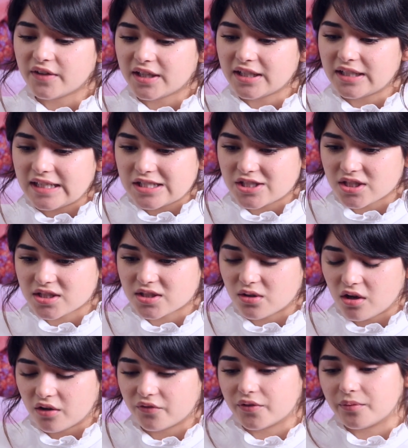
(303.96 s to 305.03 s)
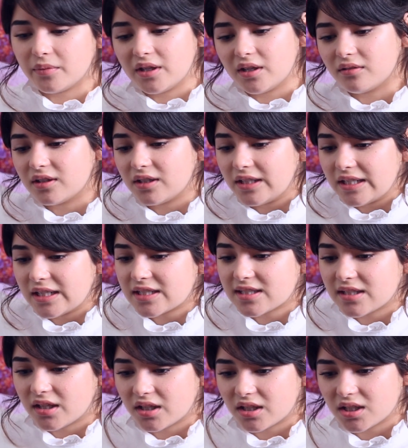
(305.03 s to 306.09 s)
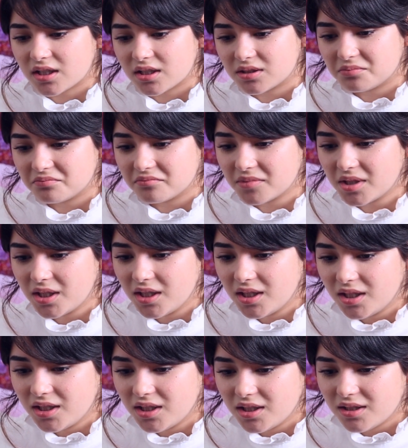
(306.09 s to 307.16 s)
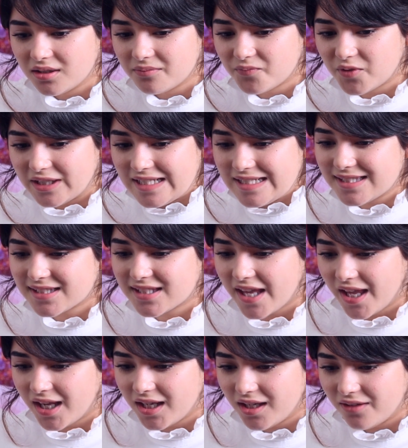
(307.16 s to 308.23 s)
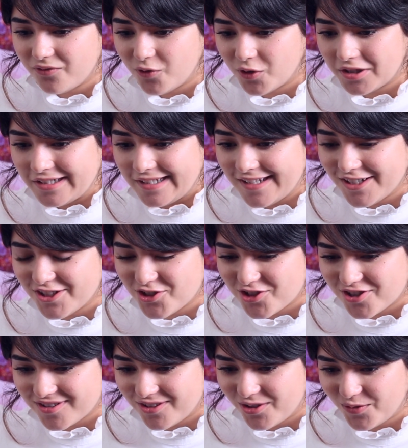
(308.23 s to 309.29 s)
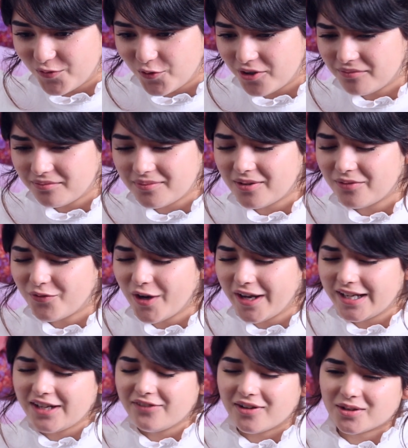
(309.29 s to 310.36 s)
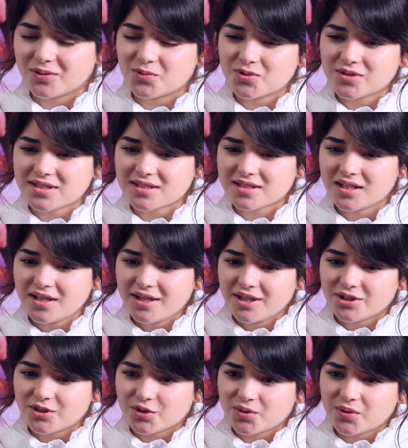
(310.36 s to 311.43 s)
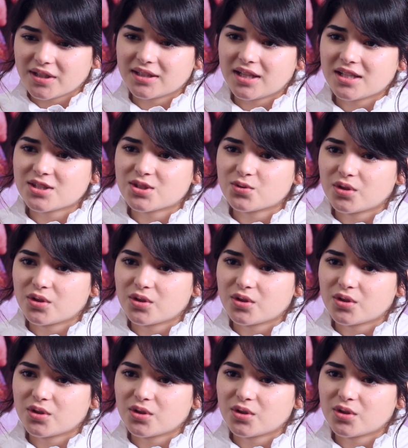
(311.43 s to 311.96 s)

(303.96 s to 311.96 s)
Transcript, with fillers: a very dangerous song for me. The lyrics are pretty scary for a teenager or for anyone who's, you know, in that